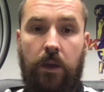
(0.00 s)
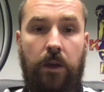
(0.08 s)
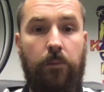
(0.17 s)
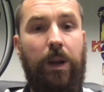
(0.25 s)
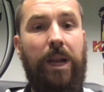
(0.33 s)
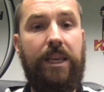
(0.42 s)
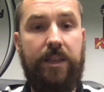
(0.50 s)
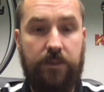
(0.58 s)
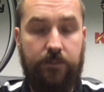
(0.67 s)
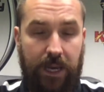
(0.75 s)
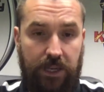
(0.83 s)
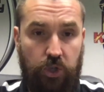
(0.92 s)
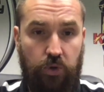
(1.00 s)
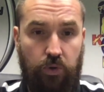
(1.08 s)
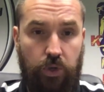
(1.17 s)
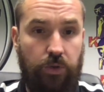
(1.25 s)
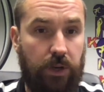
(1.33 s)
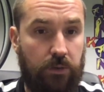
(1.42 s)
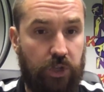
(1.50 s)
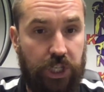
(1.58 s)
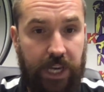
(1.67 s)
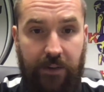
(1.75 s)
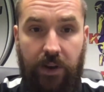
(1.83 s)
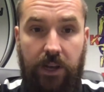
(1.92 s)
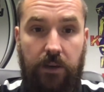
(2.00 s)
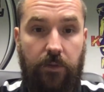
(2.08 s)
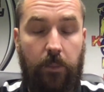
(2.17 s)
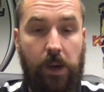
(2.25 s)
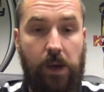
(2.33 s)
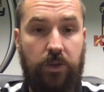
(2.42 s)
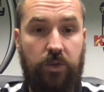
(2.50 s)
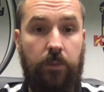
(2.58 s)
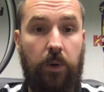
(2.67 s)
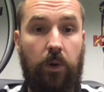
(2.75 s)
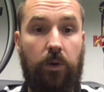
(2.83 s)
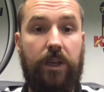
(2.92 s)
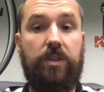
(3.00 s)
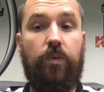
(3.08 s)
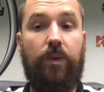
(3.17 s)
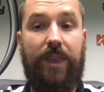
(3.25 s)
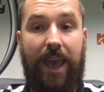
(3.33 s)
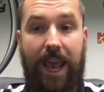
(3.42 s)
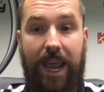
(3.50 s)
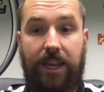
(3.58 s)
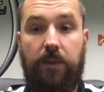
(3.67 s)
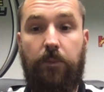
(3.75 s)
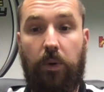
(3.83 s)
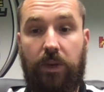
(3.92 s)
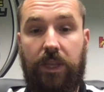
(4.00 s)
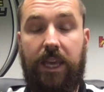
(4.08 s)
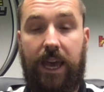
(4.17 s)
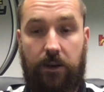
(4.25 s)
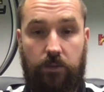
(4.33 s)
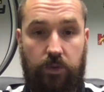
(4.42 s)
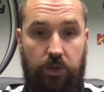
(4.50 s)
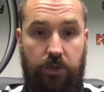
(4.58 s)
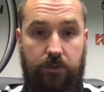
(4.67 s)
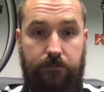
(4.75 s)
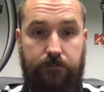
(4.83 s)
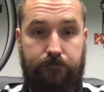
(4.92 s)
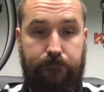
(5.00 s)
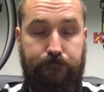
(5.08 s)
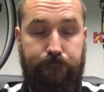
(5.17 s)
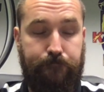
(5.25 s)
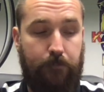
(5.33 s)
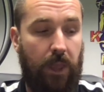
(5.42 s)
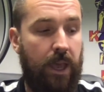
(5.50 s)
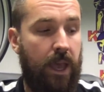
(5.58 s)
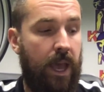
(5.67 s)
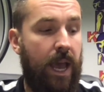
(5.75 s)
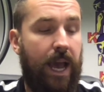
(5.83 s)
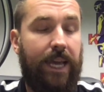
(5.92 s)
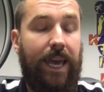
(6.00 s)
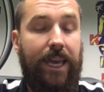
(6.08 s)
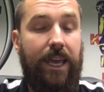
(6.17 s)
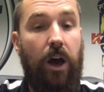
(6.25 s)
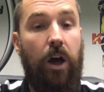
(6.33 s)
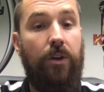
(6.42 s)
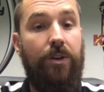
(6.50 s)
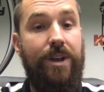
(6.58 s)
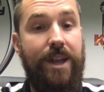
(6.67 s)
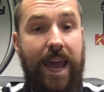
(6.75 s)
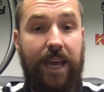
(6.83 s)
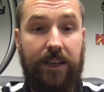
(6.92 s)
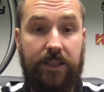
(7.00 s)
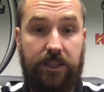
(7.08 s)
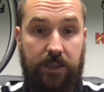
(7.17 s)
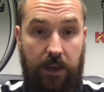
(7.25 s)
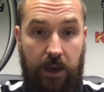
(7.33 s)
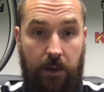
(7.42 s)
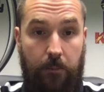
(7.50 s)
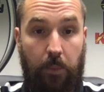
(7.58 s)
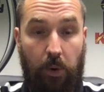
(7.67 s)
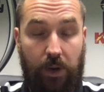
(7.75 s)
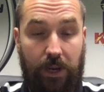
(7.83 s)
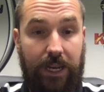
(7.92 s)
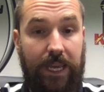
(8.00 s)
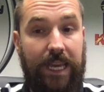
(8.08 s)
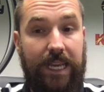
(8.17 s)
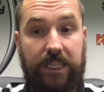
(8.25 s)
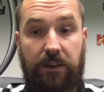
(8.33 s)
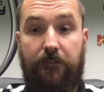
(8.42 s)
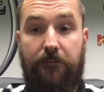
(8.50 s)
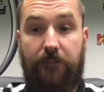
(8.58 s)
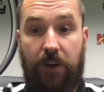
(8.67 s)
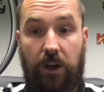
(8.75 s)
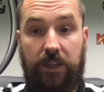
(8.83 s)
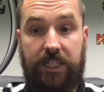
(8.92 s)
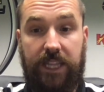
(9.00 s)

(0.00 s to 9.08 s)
Please make sure you don't share any of your personal belongings with anybody else. Okay, our next point is first